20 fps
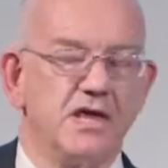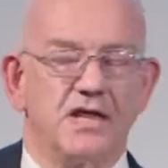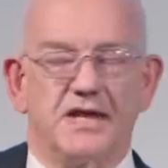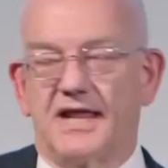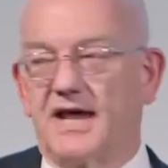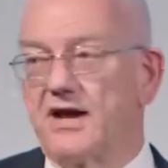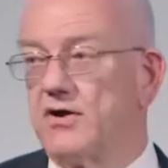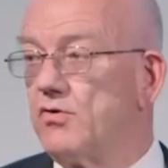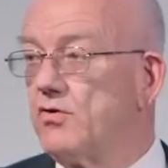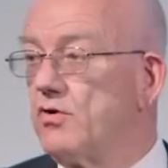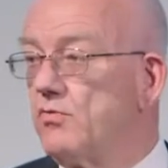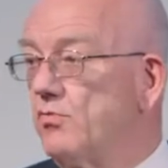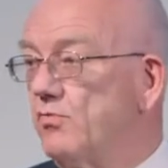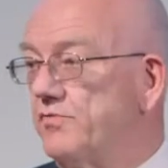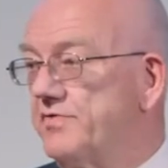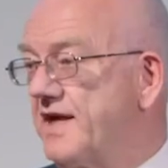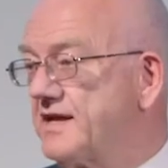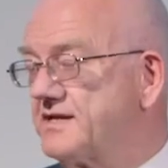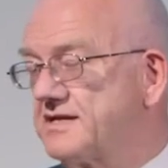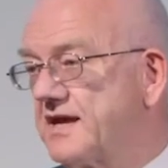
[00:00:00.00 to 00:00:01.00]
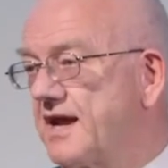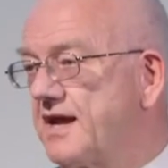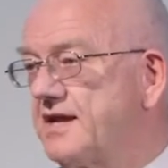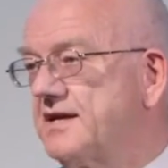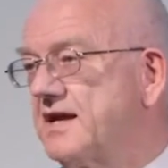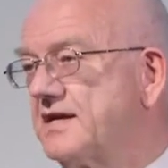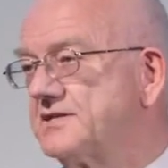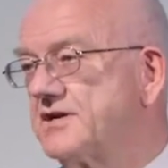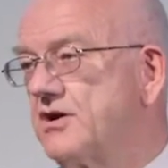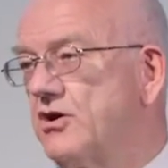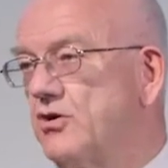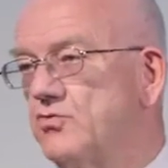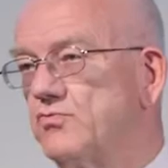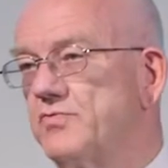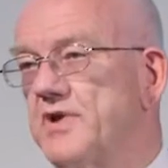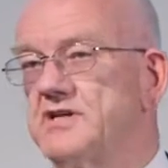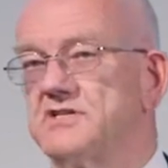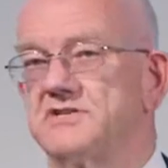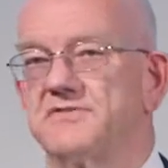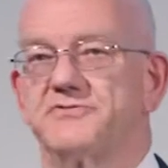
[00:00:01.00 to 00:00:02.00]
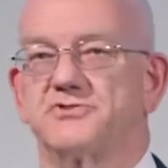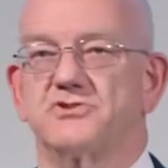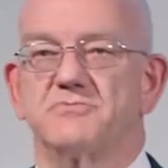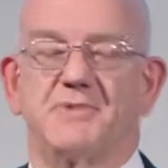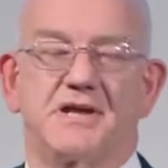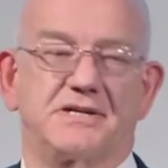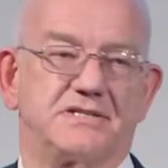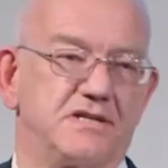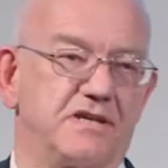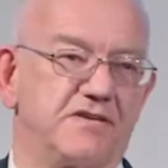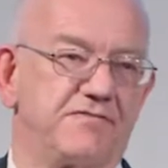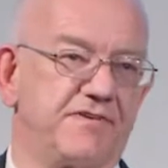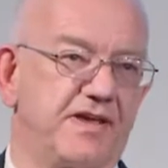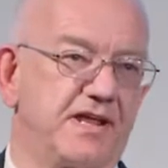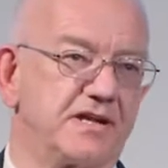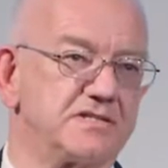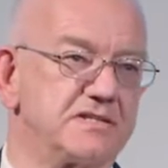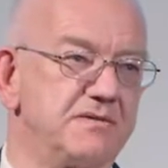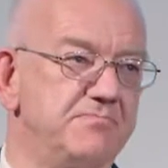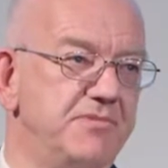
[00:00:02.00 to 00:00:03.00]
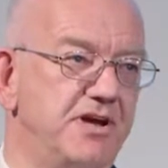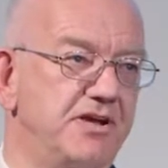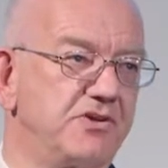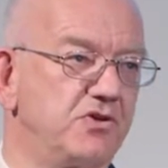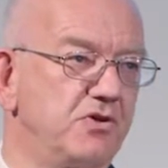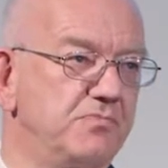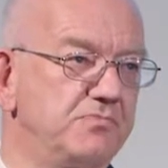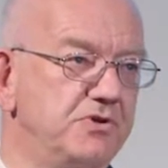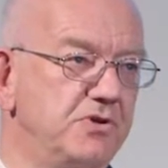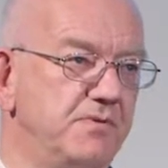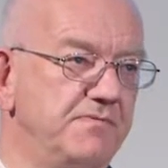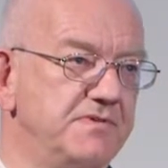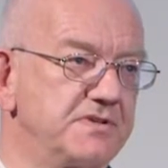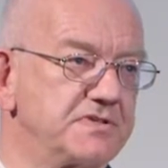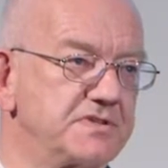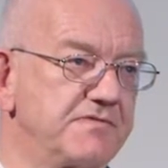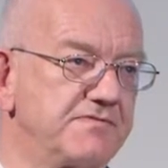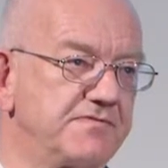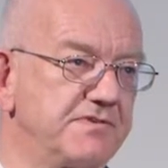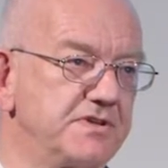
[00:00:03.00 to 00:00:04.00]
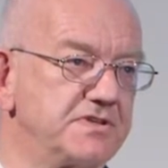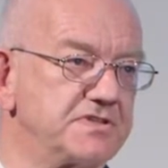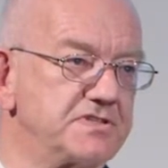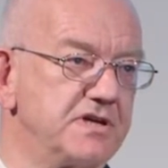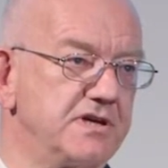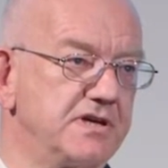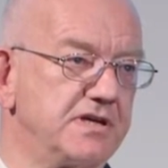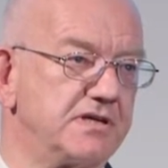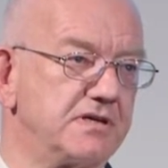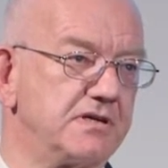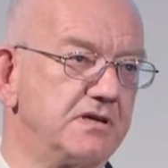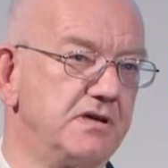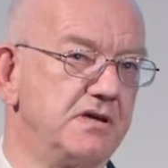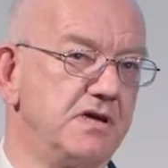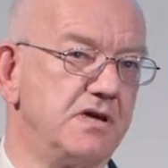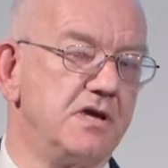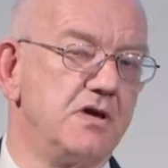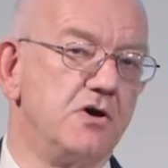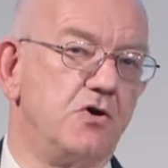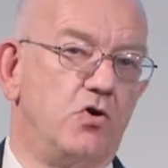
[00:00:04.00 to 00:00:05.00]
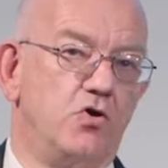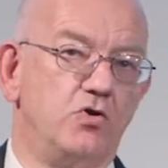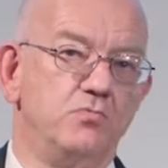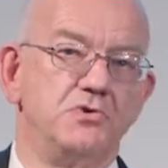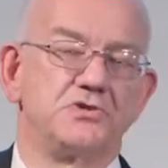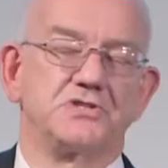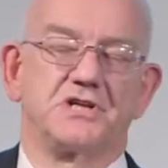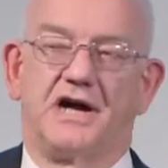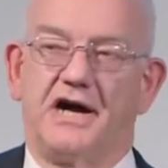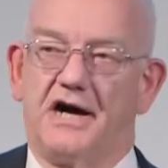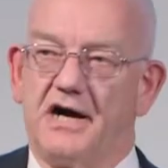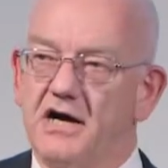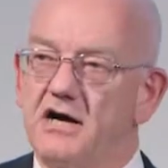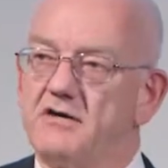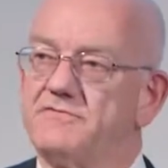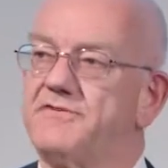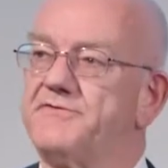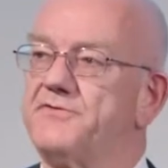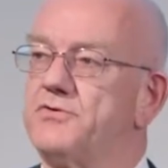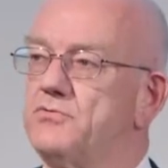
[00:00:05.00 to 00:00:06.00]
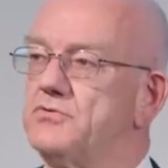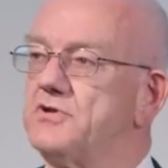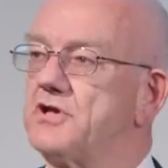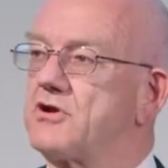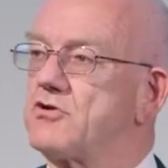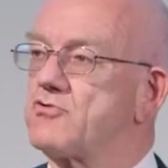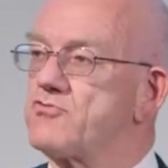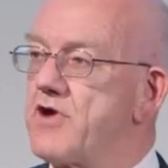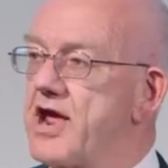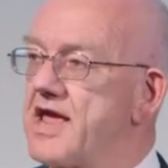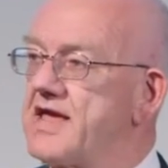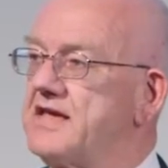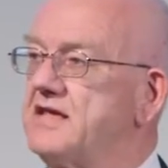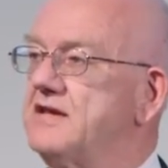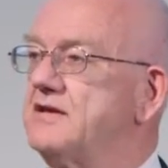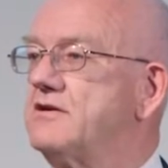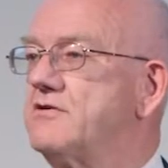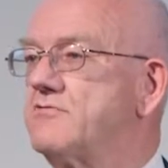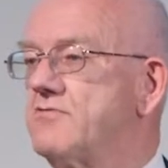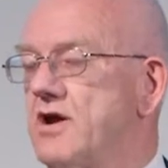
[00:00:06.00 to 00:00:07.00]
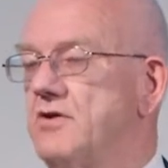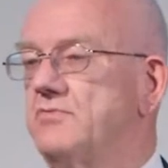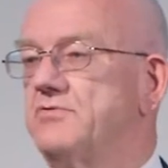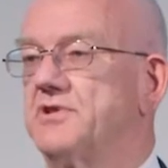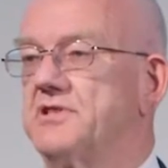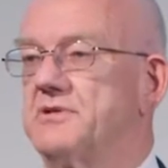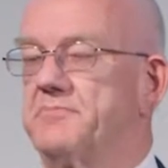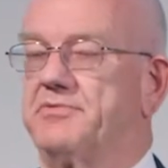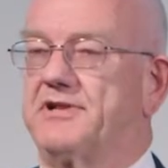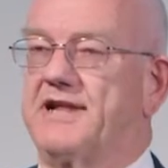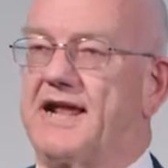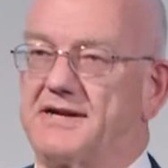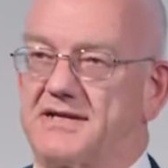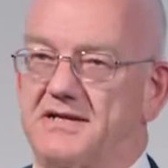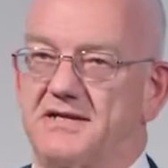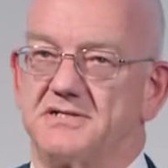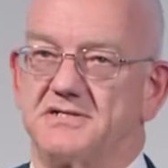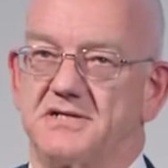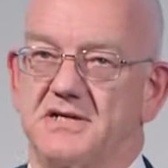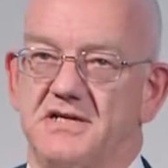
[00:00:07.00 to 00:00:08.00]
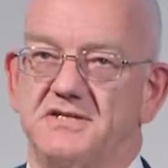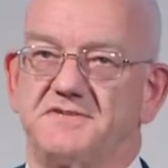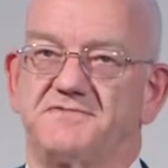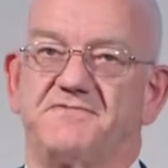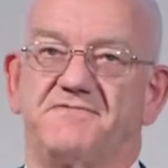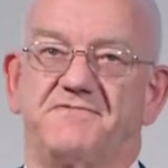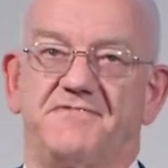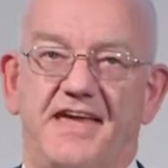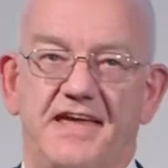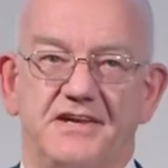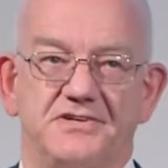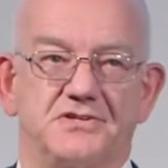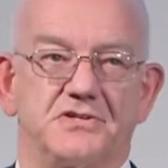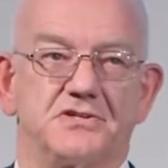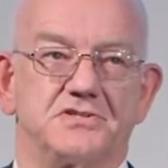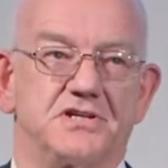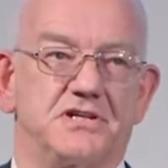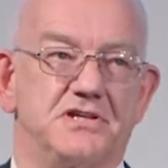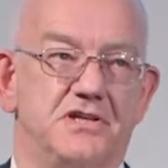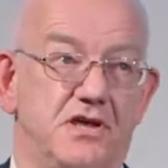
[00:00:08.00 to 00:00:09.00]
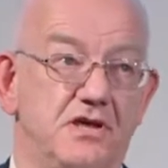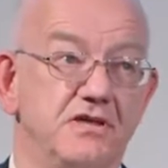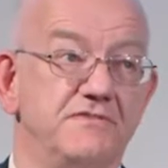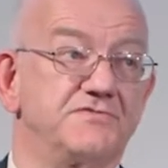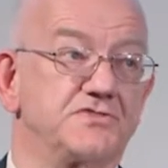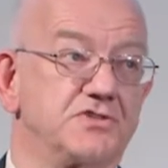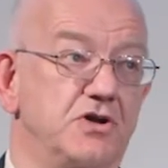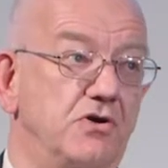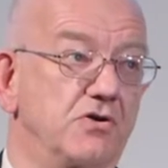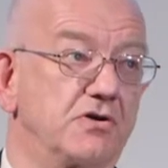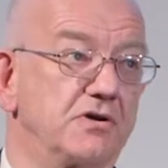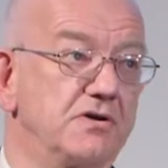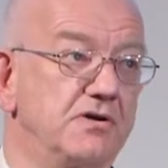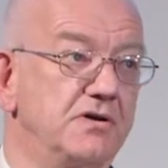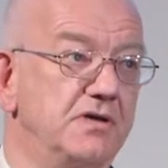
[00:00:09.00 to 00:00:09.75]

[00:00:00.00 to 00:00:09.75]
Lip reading: Now, that again has a whole range of dramatic effects that might not be obvious at first sight. Almost half of all the grain grown on the planet is fed to livestock.